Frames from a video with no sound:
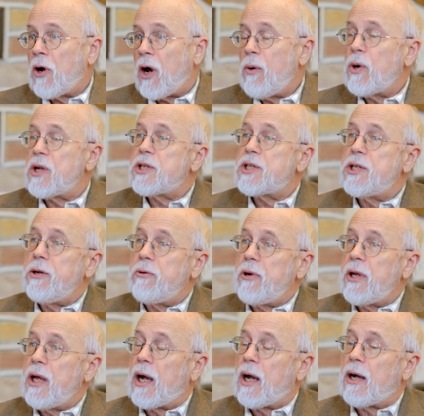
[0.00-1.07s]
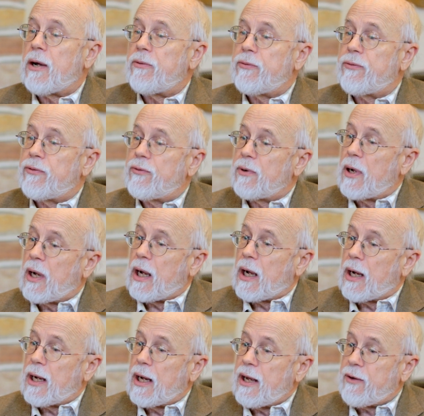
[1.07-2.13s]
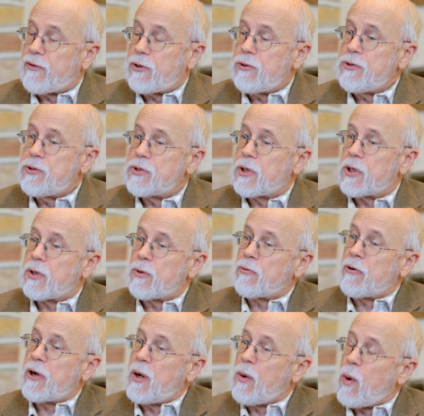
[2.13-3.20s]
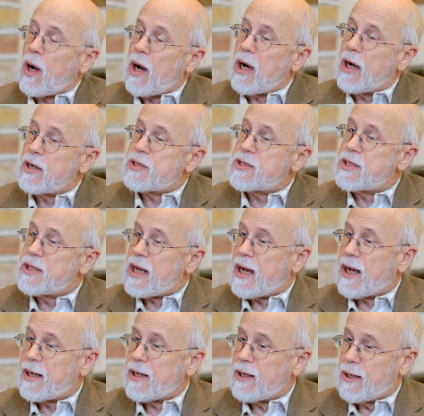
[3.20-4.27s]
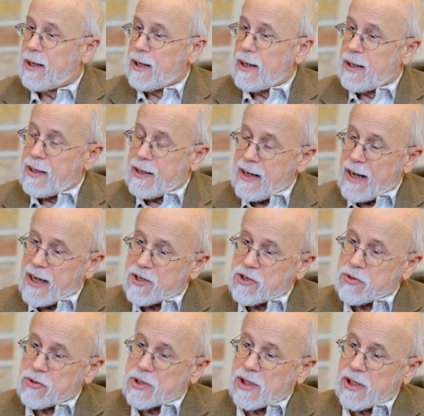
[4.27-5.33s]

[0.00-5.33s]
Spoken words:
Darwin's theory of evolution requires that natural